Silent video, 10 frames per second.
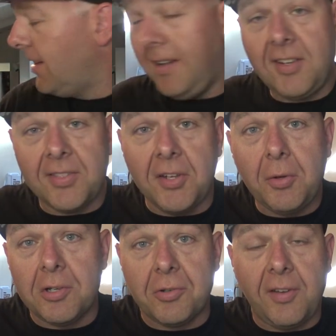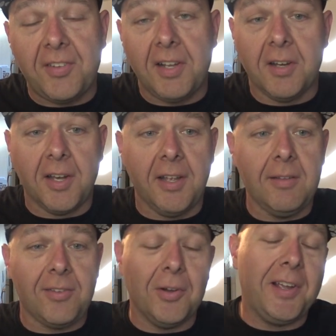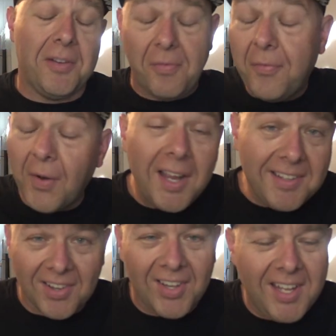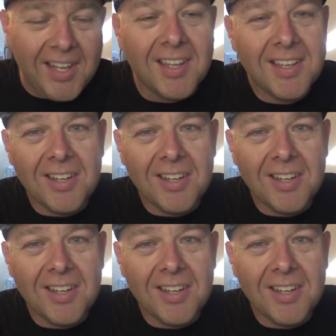It's got the newer joystick on it, so I can finally